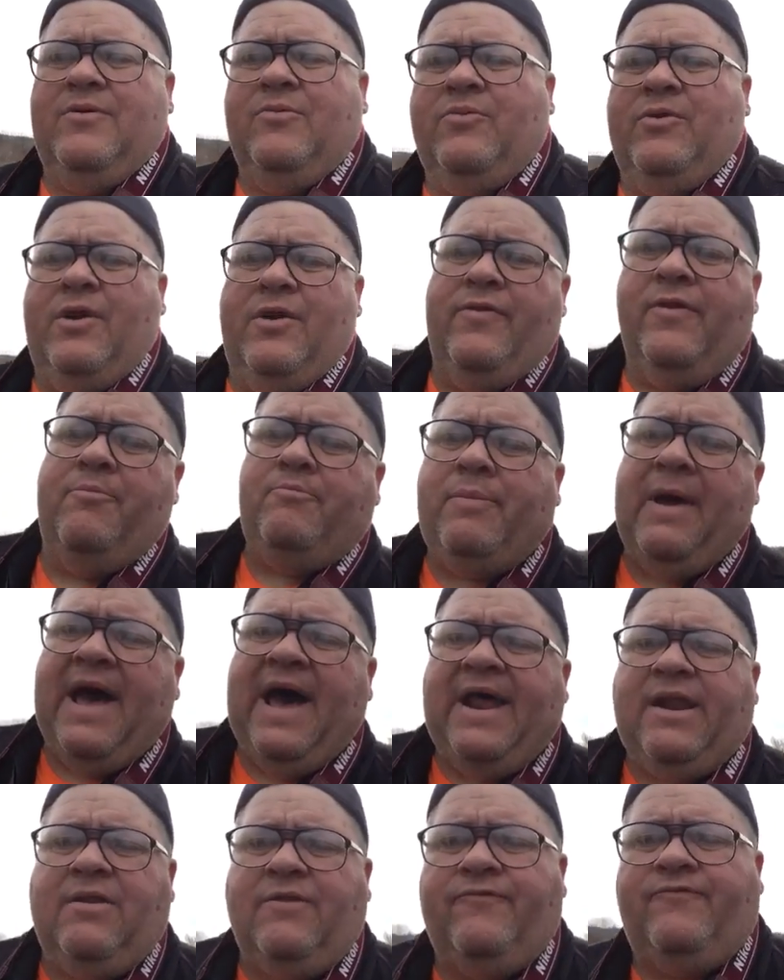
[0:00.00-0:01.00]
where the
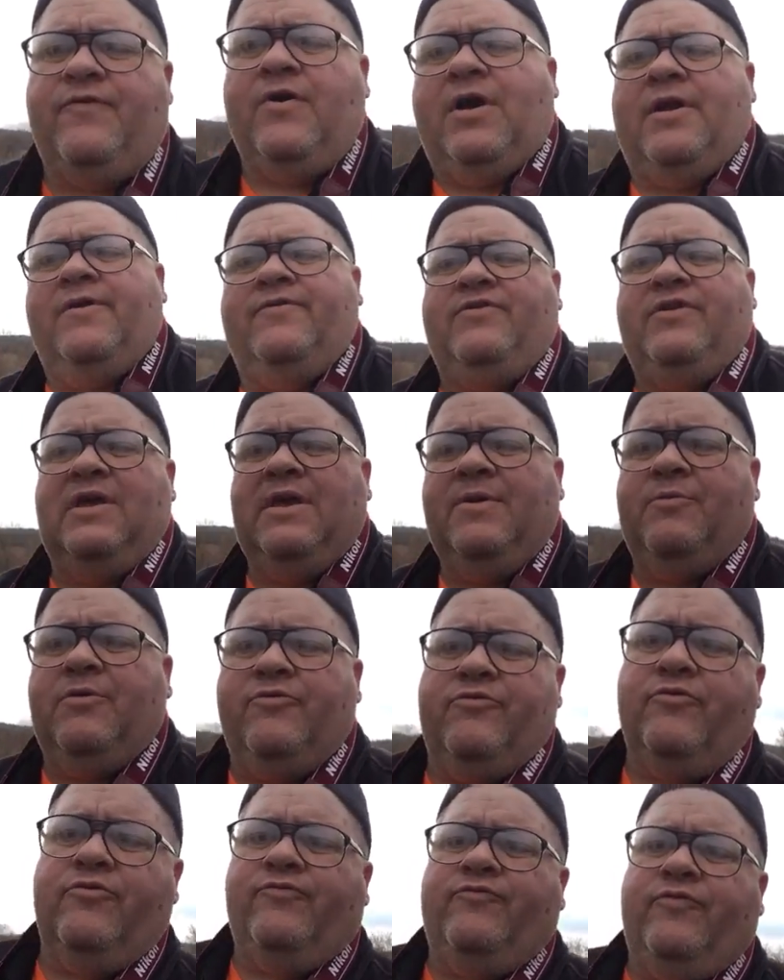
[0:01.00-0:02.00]
Battle of Fallen
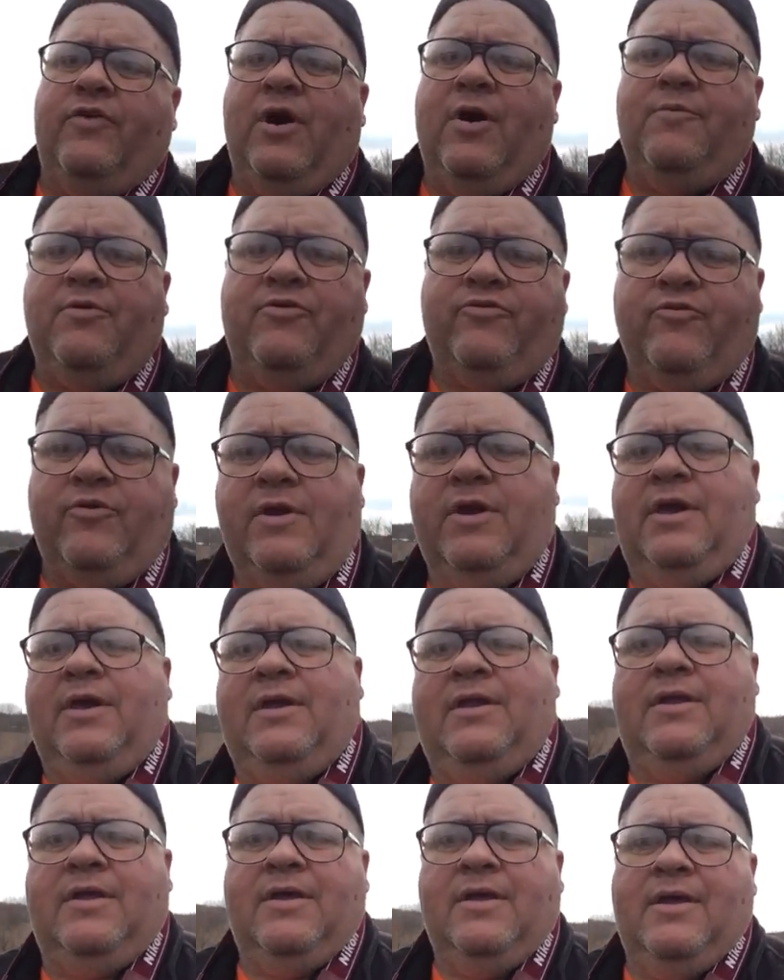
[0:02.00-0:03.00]
Timbers was fought
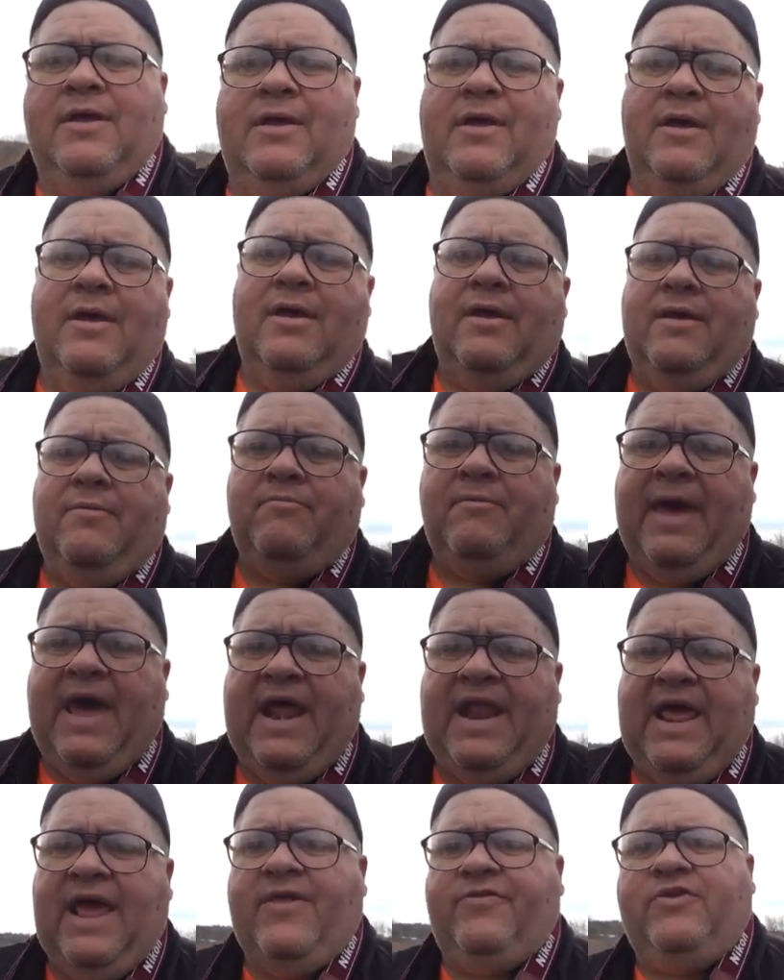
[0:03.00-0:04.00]
between
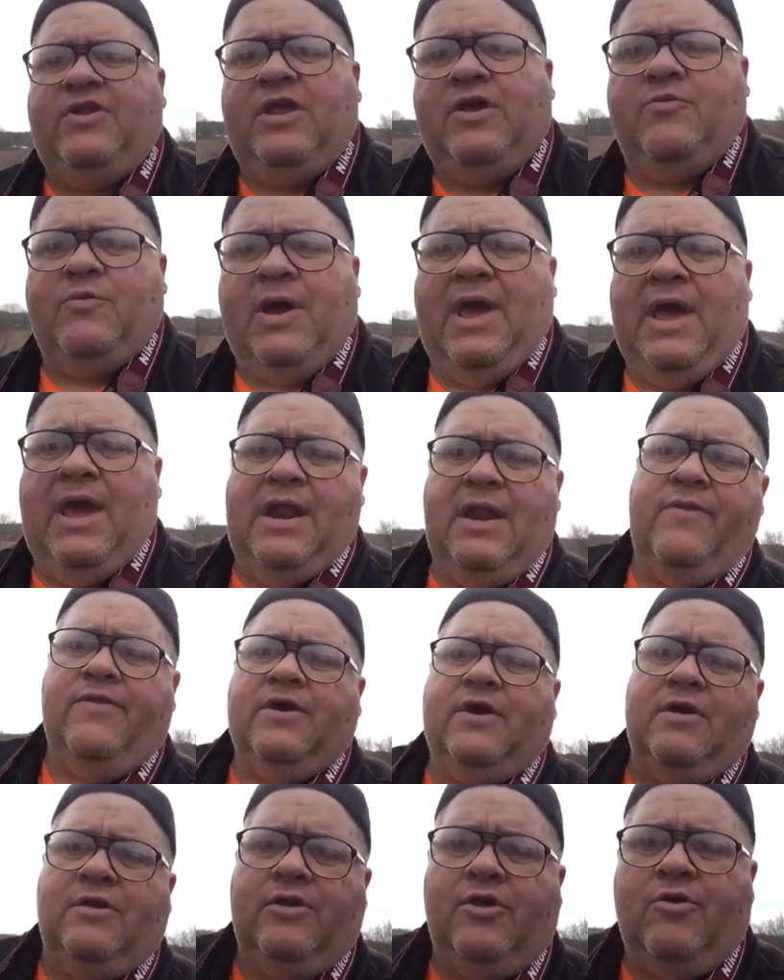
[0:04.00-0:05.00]
Mad Anthony Wayne and
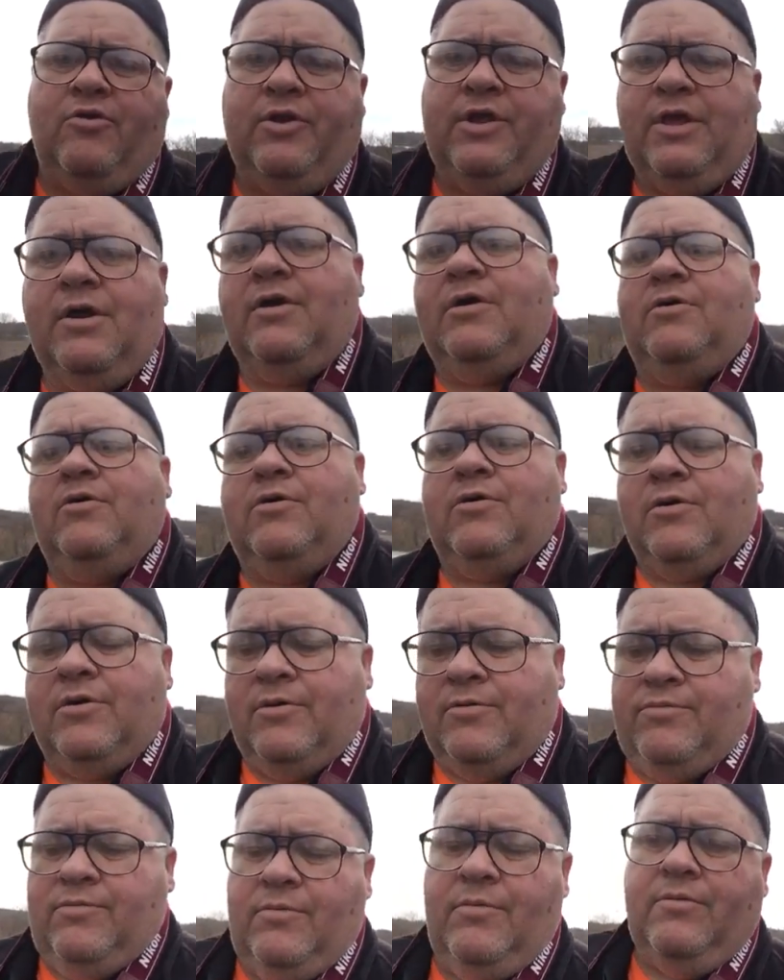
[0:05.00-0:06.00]
the colonial
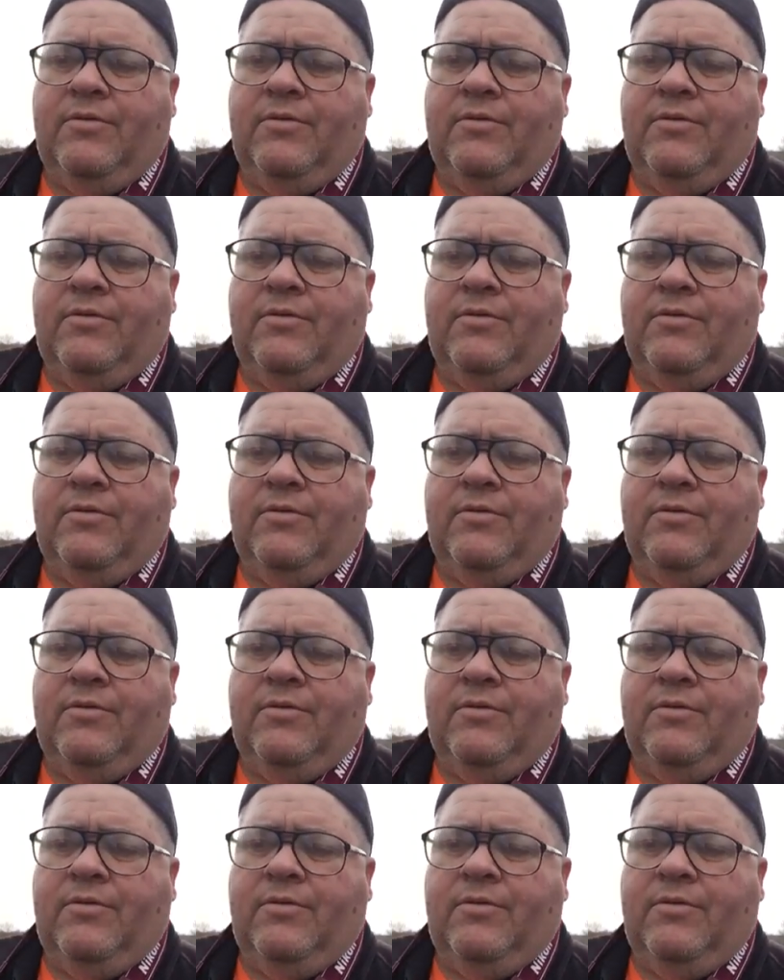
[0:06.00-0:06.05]
or